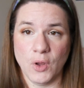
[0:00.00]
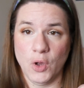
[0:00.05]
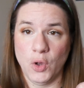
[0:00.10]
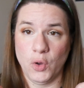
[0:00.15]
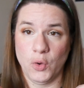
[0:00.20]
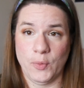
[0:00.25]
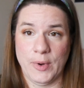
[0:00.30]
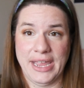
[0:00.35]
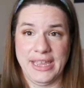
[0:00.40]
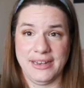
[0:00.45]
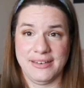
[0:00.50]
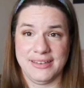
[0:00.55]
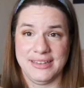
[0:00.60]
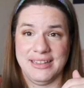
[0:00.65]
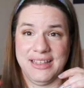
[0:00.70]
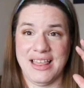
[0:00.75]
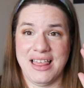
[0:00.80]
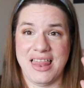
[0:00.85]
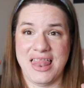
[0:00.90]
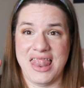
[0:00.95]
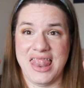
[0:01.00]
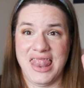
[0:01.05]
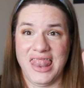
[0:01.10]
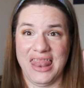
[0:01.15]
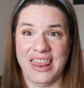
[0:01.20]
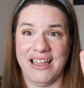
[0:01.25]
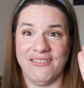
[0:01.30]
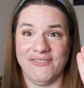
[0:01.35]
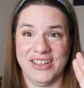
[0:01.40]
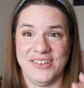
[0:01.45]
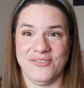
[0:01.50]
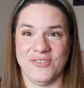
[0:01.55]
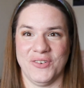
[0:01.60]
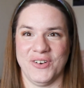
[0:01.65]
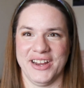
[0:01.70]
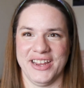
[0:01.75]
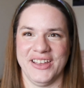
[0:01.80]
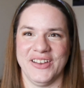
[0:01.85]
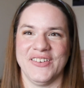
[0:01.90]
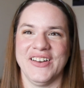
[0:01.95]
great. Love it
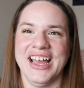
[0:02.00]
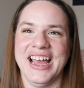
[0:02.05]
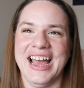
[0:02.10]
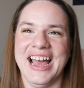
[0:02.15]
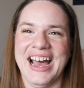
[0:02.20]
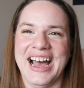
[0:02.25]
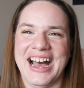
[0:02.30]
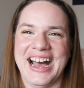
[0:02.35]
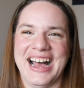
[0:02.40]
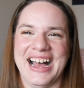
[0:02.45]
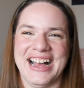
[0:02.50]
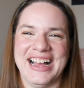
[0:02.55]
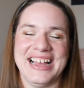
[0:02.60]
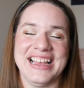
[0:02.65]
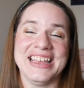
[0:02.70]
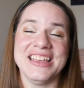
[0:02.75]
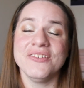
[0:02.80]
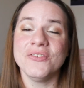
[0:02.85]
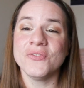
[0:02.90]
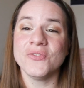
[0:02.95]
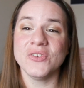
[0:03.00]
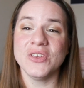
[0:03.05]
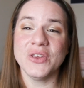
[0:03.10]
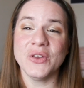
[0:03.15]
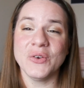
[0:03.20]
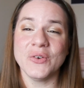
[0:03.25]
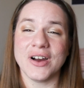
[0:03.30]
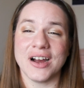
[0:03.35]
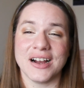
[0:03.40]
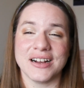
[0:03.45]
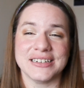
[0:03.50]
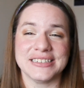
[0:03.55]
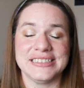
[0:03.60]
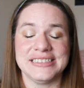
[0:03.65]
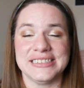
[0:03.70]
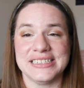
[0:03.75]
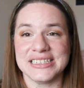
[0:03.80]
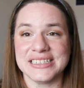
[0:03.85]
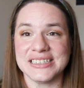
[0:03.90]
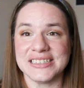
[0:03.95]
for you. If you are
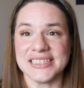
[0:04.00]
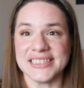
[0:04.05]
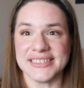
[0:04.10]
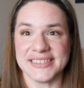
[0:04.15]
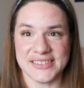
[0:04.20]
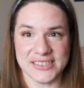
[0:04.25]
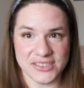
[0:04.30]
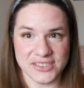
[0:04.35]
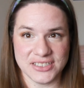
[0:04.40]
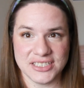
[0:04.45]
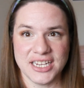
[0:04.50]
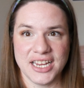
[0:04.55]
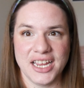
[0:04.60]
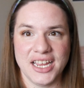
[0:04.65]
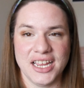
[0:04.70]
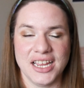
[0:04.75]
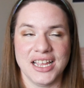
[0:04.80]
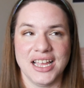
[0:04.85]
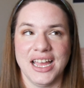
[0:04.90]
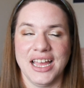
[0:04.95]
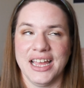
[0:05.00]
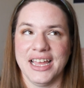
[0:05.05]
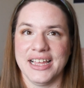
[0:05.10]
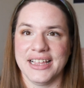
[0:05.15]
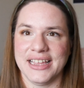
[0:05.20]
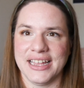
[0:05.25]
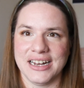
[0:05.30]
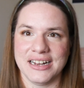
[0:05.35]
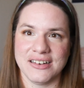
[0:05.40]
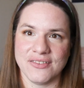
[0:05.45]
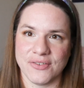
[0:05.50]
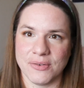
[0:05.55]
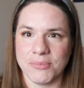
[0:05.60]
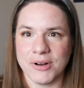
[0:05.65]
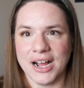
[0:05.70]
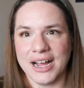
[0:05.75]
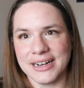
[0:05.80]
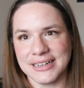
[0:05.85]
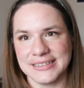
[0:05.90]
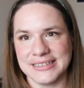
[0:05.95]
still searching, getting different
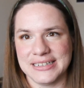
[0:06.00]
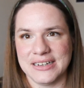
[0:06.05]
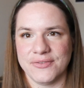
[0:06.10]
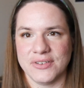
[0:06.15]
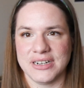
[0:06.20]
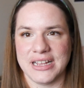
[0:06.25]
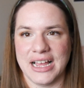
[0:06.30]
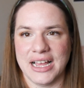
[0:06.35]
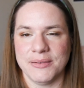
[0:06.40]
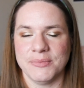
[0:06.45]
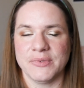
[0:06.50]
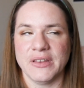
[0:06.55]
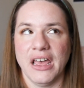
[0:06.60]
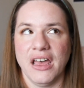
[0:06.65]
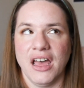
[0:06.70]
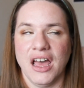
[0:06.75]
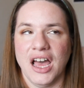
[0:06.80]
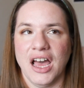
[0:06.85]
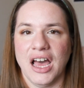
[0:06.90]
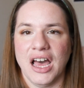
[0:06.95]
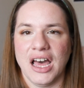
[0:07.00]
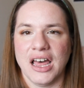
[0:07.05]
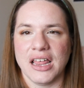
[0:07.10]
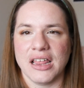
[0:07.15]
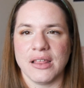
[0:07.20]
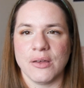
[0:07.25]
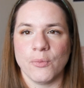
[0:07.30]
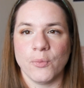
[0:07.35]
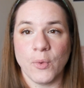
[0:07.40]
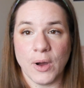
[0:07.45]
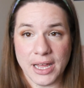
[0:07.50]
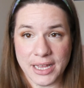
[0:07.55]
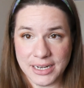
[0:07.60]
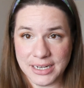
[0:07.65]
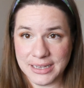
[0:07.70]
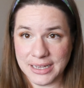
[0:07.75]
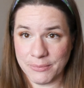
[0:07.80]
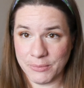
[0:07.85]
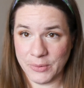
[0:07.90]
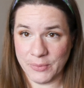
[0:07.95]
products at different times,
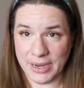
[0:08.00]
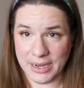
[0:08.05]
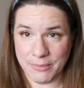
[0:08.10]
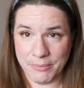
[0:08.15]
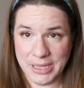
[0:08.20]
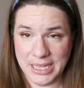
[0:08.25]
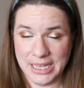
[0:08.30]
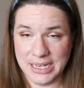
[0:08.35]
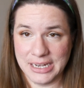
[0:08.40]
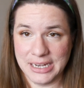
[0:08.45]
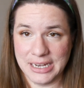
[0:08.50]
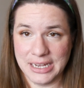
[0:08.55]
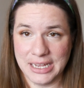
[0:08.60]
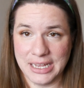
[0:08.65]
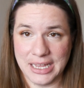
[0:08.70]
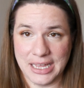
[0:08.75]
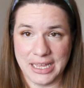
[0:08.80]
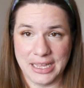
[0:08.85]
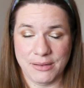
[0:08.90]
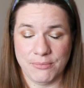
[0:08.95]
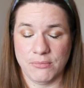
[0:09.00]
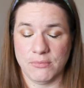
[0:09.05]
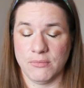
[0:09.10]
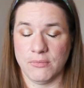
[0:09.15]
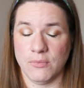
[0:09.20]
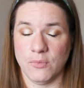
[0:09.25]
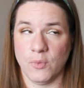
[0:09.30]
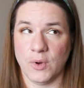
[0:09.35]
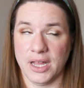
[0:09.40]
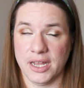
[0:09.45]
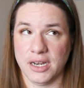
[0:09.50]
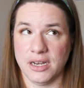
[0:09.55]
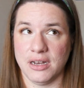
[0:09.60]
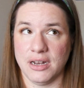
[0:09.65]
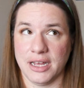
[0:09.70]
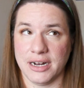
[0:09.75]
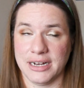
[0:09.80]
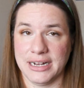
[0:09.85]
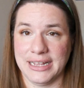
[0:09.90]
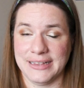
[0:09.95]
one, let me recommend, I'm not
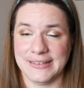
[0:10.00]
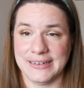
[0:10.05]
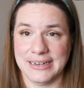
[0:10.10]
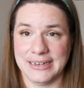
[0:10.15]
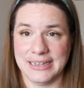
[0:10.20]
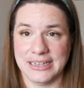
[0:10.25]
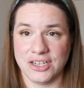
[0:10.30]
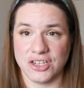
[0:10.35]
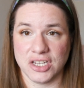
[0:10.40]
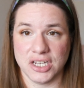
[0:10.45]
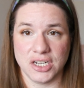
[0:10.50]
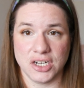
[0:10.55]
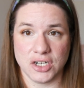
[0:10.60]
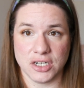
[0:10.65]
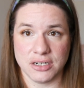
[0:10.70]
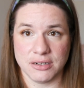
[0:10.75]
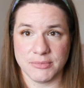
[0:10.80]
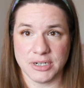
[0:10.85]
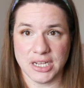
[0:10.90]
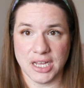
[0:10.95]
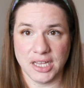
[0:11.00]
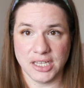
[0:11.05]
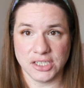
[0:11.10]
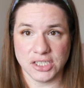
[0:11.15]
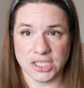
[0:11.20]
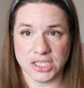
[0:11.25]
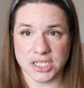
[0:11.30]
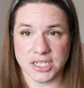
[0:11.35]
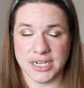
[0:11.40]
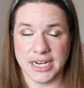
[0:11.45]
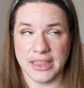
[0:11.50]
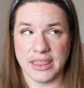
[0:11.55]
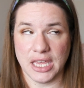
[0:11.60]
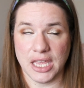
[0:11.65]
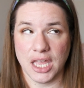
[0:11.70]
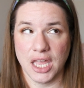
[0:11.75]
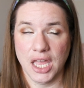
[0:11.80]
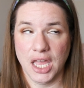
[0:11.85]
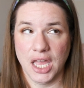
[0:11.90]
an esthetician or dermatologist or anything,